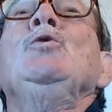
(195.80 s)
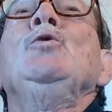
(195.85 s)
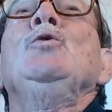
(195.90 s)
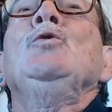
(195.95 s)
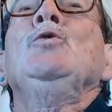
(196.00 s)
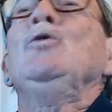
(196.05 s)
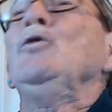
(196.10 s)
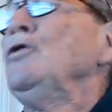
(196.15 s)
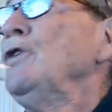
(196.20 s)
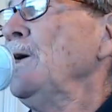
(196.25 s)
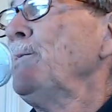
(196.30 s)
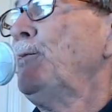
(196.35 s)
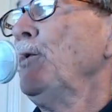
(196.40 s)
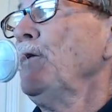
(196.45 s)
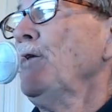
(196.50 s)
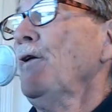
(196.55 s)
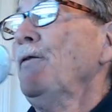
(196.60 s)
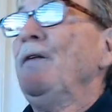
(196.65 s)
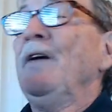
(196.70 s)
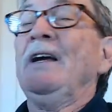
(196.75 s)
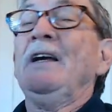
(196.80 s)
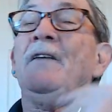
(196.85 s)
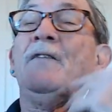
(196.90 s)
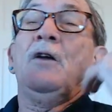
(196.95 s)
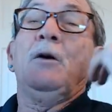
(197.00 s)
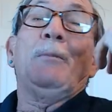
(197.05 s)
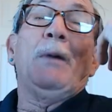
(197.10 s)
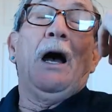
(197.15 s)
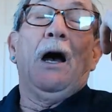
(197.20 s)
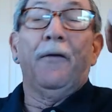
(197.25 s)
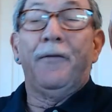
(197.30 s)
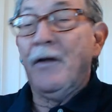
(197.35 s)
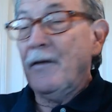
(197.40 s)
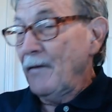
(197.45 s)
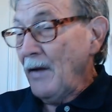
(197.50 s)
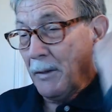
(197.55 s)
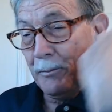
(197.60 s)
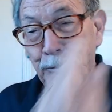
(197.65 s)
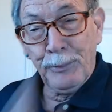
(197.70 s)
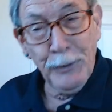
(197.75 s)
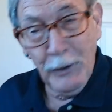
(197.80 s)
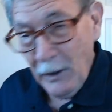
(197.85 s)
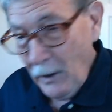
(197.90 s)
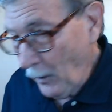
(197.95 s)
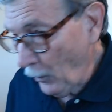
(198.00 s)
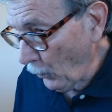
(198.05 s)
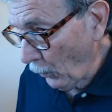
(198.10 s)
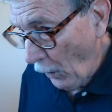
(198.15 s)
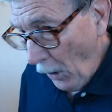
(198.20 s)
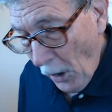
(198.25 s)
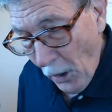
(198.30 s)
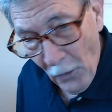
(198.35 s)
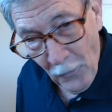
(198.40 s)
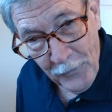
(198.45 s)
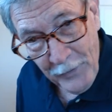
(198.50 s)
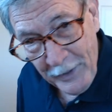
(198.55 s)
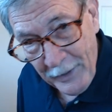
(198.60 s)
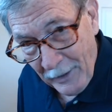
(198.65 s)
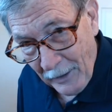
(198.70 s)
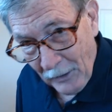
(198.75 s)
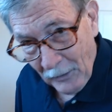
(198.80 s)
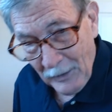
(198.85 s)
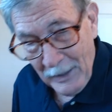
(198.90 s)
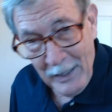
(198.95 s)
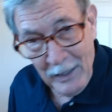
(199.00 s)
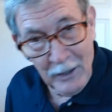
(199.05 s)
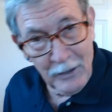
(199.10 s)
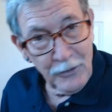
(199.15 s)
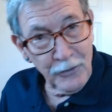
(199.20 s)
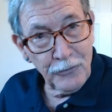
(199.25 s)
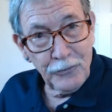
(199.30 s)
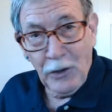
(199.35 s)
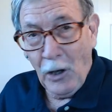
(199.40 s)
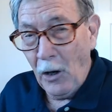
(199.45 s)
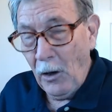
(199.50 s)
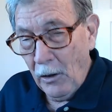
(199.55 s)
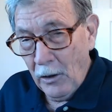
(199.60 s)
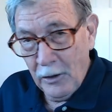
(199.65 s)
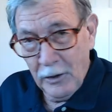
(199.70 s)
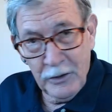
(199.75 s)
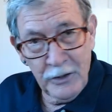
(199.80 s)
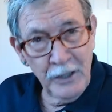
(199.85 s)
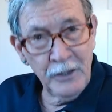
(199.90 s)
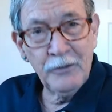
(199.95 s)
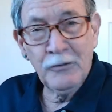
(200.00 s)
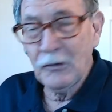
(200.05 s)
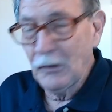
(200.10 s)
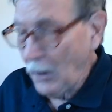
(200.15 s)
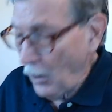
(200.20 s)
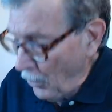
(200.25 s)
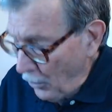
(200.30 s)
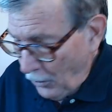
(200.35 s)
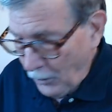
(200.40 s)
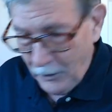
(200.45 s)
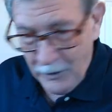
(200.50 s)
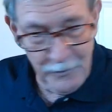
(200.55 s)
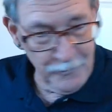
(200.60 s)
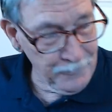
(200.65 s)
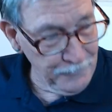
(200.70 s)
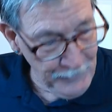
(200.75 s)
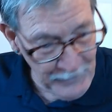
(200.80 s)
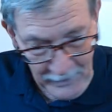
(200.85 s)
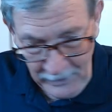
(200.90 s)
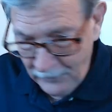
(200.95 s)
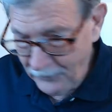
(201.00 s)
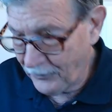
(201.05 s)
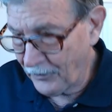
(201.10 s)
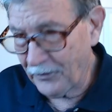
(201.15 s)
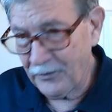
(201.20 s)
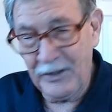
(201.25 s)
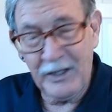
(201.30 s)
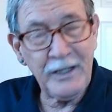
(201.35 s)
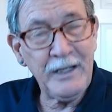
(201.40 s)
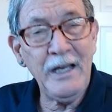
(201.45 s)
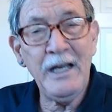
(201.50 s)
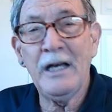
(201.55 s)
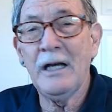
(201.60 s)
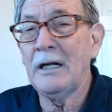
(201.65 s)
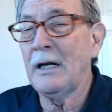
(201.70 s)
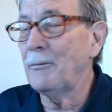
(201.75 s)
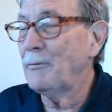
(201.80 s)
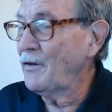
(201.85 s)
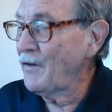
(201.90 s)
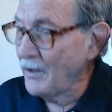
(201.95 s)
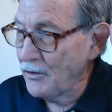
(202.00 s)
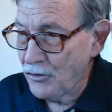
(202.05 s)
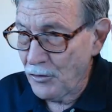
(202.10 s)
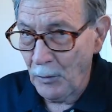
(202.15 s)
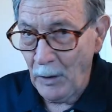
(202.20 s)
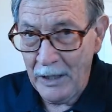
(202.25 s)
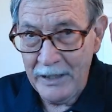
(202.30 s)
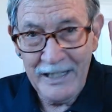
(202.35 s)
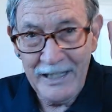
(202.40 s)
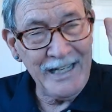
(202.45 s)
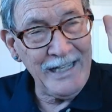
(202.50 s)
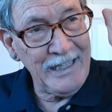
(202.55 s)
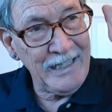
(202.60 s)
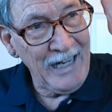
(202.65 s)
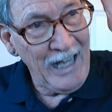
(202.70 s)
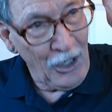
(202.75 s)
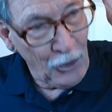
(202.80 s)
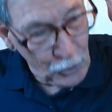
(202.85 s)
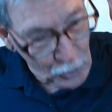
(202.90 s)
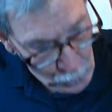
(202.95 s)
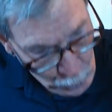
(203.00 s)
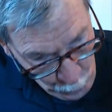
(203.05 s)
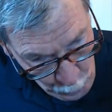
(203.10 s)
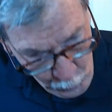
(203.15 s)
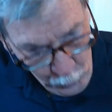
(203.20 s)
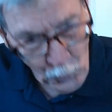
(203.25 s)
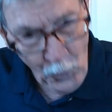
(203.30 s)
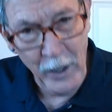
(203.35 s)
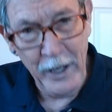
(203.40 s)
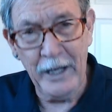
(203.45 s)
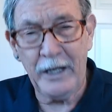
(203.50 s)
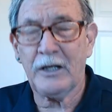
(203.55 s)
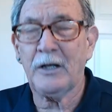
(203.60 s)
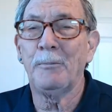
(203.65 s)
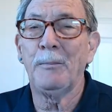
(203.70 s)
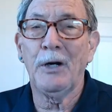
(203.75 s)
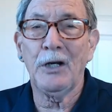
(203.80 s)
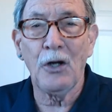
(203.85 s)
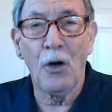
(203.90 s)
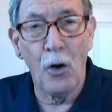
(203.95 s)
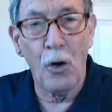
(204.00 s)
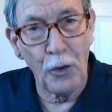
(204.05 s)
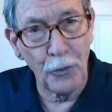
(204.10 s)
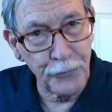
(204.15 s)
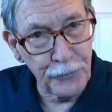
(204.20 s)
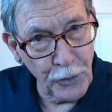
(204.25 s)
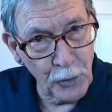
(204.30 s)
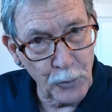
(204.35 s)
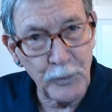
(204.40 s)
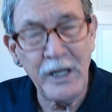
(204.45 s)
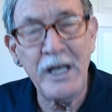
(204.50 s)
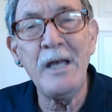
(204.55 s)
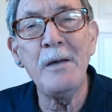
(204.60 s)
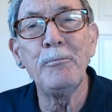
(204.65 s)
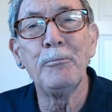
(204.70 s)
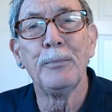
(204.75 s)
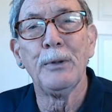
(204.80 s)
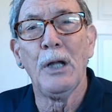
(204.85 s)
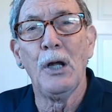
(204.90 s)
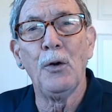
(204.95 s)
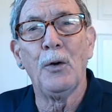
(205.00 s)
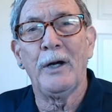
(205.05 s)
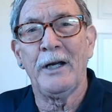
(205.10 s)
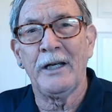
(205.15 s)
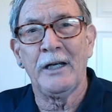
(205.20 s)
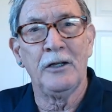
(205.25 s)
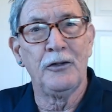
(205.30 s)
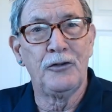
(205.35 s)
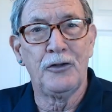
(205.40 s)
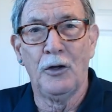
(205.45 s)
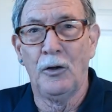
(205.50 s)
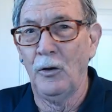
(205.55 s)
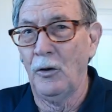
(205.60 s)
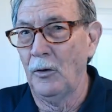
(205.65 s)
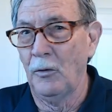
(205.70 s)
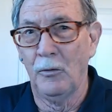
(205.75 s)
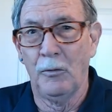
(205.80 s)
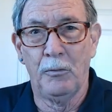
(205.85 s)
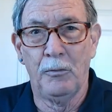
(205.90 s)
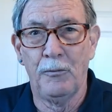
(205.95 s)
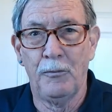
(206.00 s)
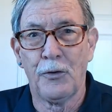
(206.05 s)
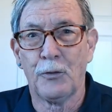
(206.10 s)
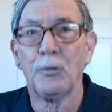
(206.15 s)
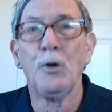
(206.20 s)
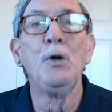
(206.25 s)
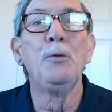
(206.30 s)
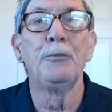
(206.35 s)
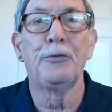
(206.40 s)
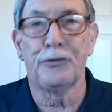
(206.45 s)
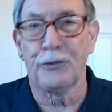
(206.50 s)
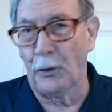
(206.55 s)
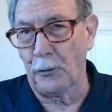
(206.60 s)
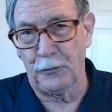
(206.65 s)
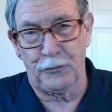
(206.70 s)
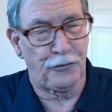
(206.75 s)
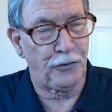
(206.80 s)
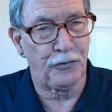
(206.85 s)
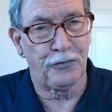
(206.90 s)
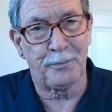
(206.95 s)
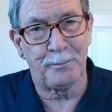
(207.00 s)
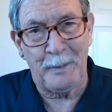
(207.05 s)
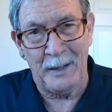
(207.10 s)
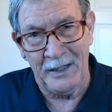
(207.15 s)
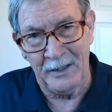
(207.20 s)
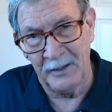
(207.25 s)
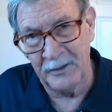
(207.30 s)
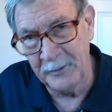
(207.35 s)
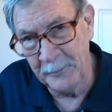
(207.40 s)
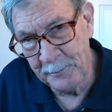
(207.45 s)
They put the thing in their mouth and they blow all the air out as hard and long and fast as they can. I mean, they try to get it out quick, but also keep blowing until the room starts to spin.